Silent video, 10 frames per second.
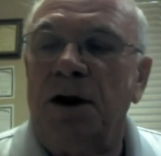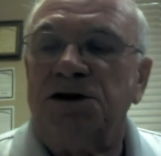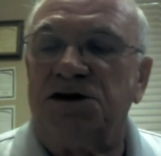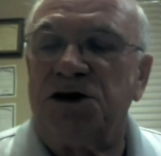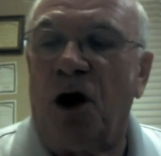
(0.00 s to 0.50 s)

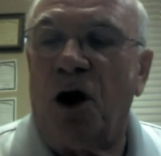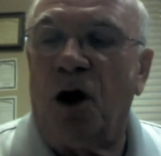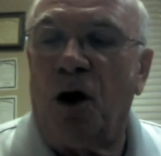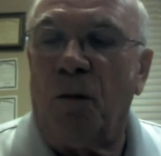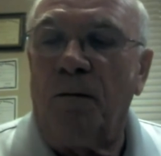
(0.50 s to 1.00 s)

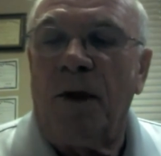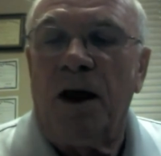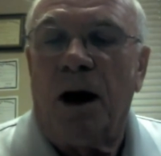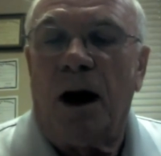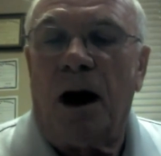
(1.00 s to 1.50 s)
So
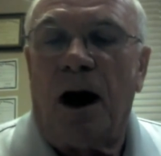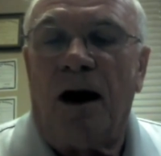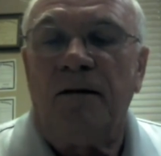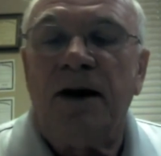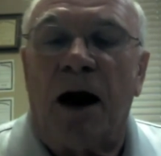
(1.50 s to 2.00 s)

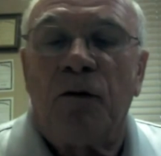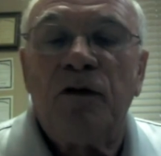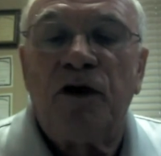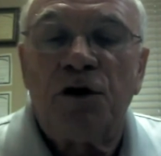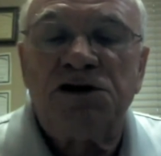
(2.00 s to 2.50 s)
now
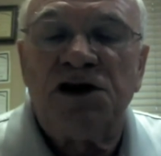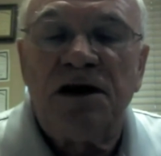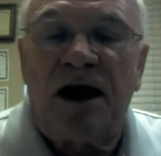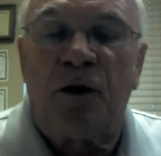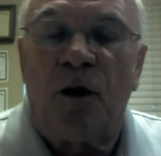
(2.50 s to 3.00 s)
there is
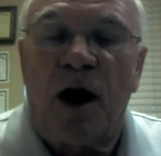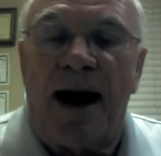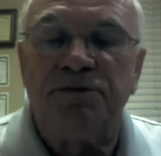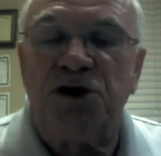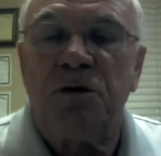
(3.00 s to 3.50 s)
another
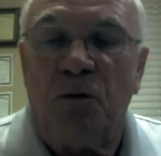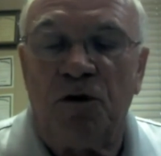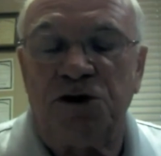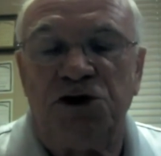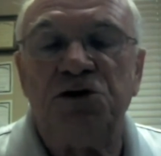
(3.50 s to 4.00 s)
option
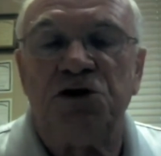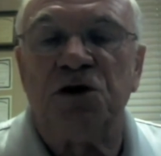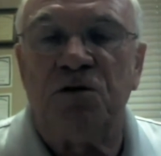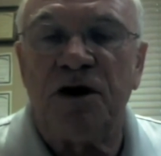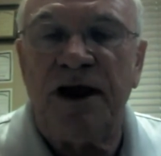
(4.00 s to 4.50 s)
which you
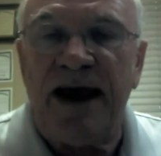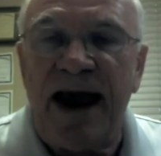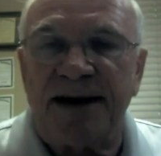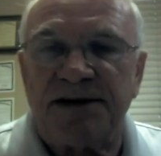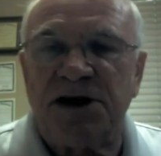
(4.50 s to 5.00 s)
should really
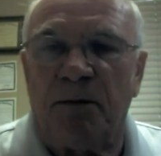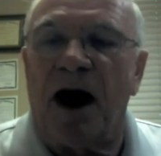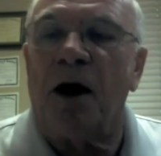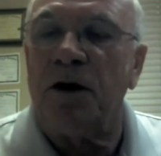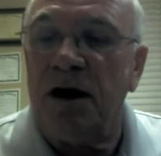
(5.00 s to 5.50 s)
ask
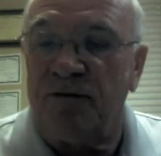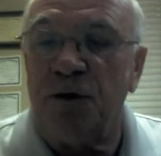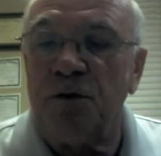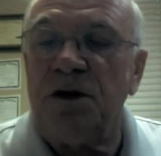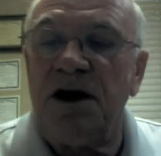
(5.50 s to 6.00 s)
about if
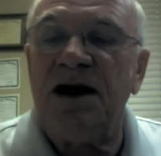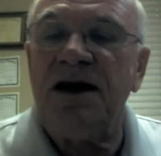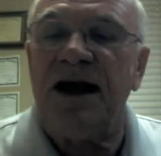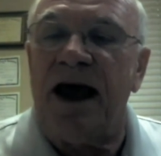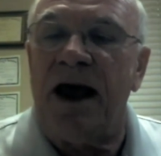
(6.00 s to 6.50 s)
you
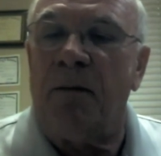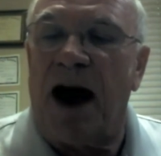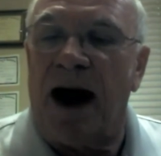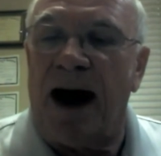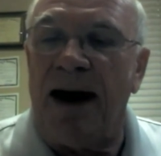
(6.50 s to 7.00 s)
need
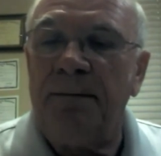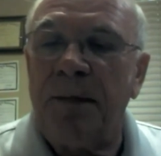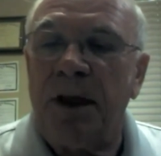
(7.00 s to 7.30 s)
MI